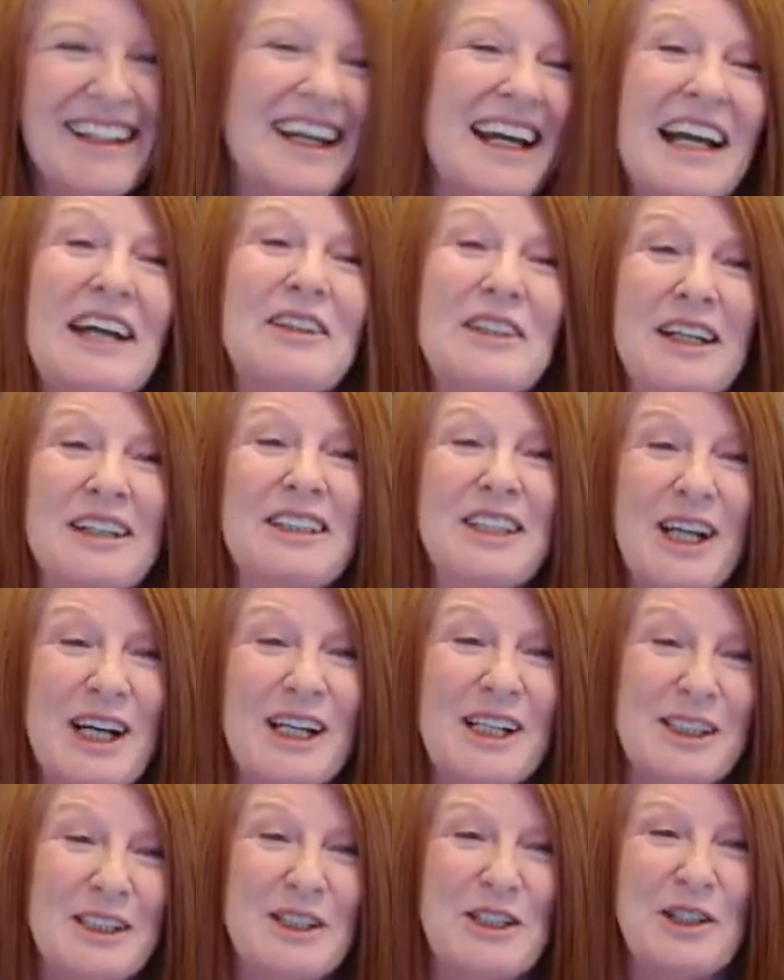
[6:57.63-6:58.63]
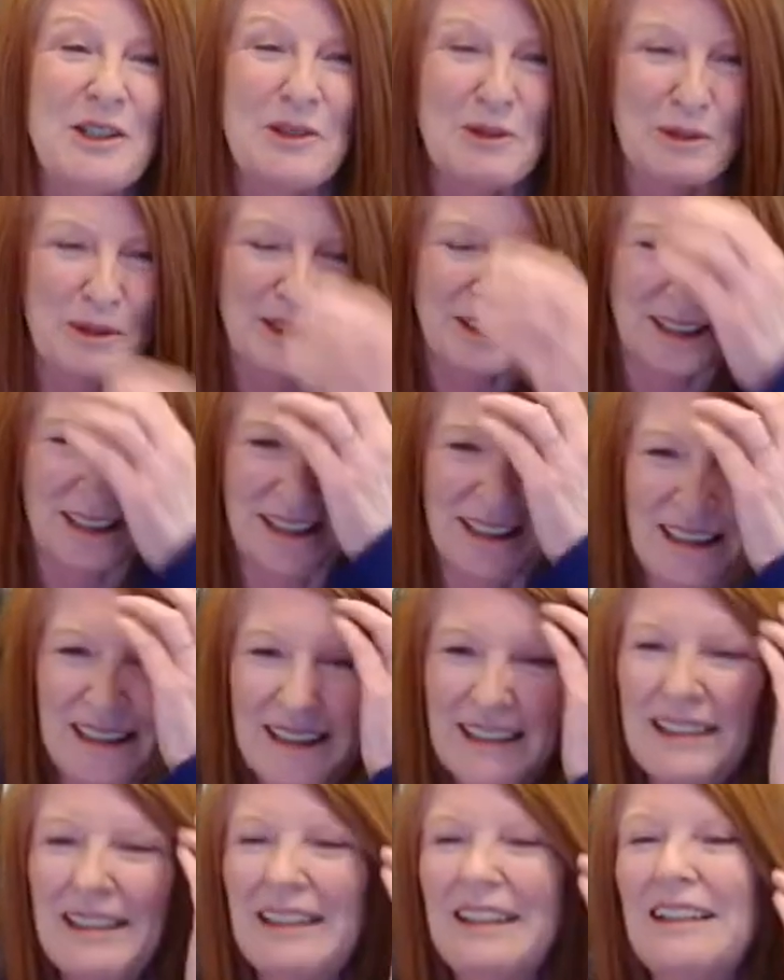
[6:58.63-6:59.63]
And to us too, really,
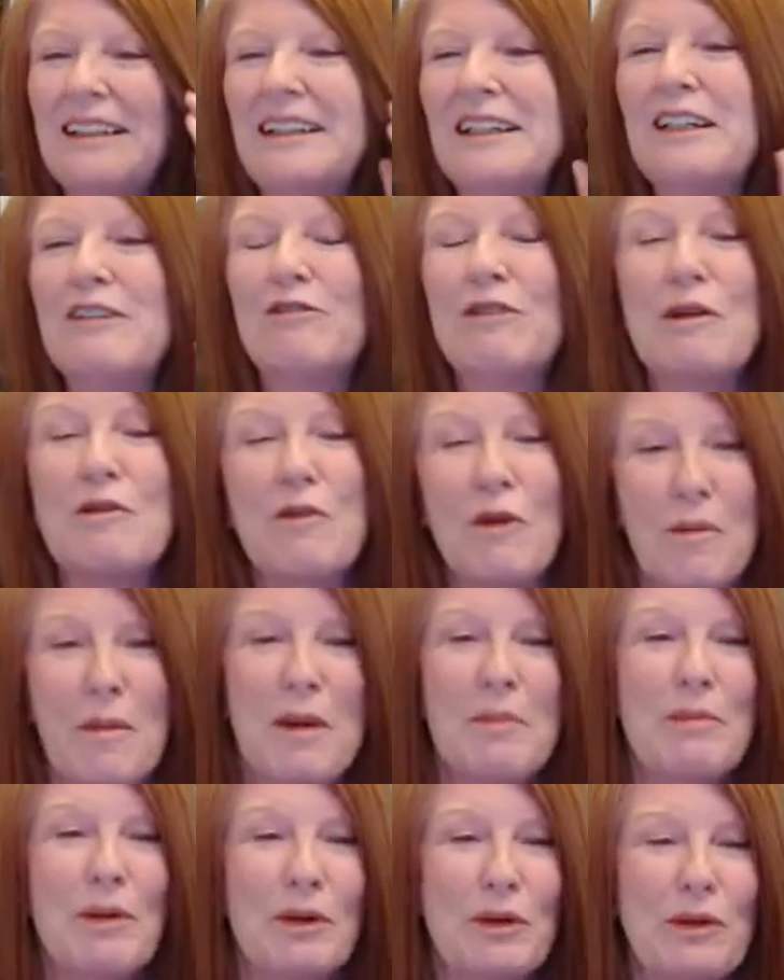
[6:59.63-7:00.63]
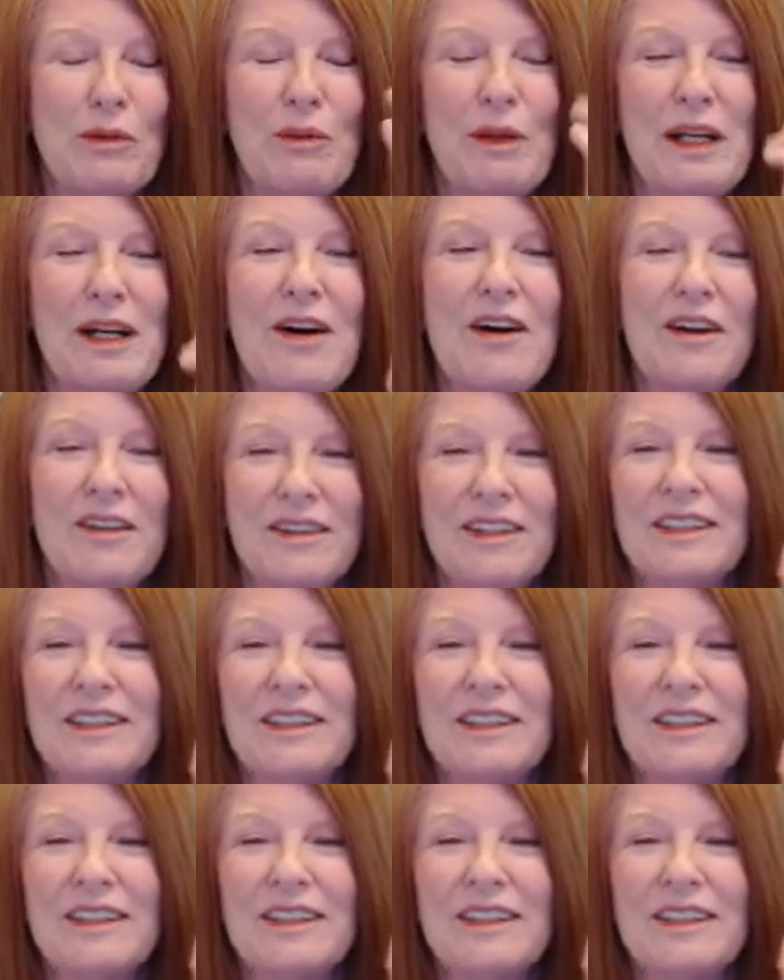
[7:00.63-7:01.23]
if we remember who we are,